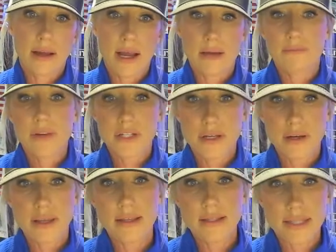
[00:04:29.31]
I'm fishing
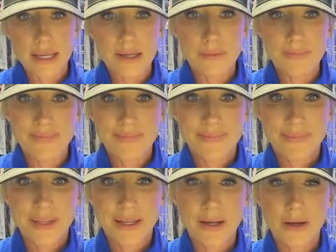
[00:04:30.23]
against him,
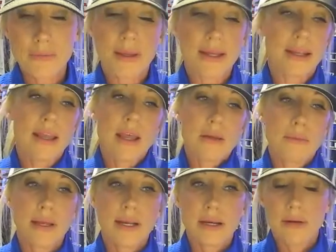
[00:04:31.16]
but
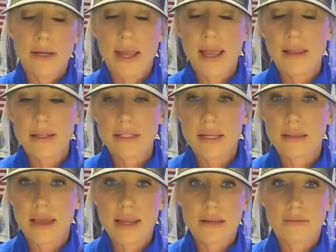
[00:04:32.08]
in reality,
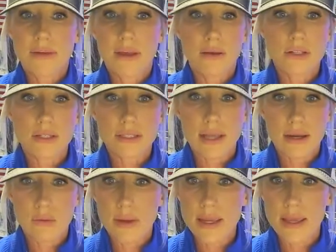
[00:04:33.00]
they can fail just
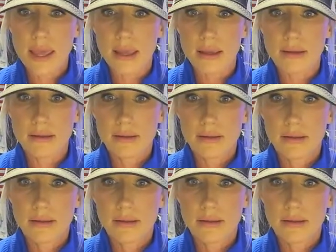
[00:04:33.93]
like we can.